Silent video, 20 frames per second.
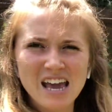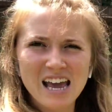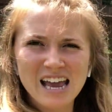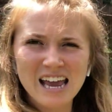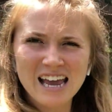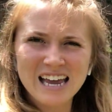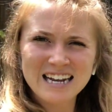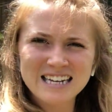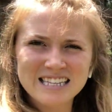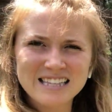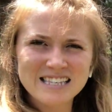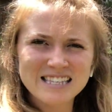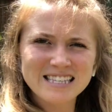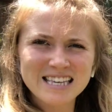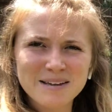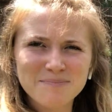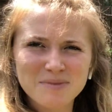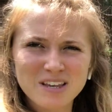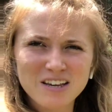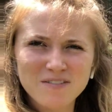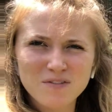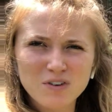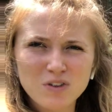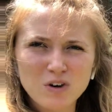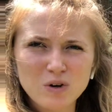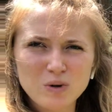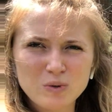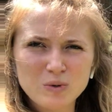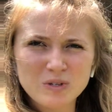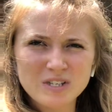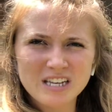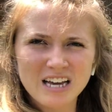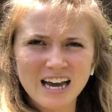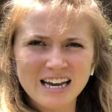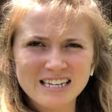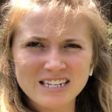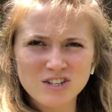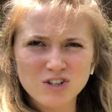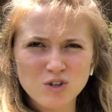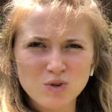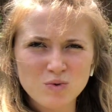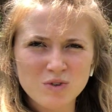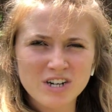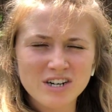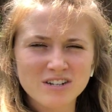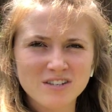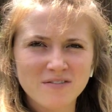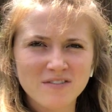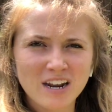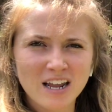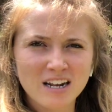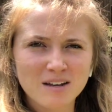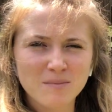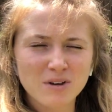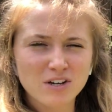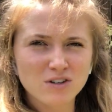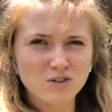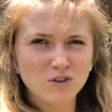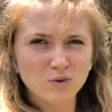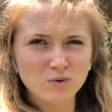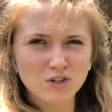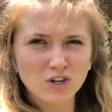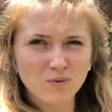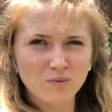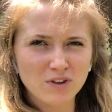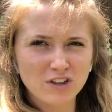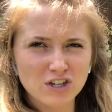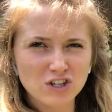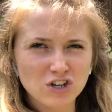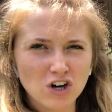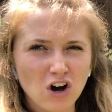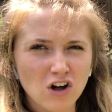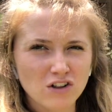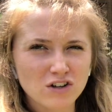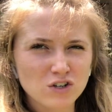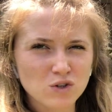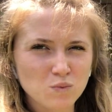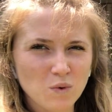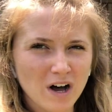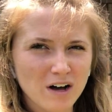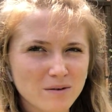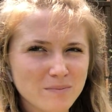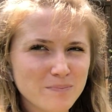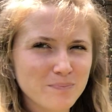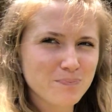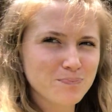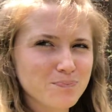and I did the same thing for those. I did 2 tiers of netting because those get really tall as well.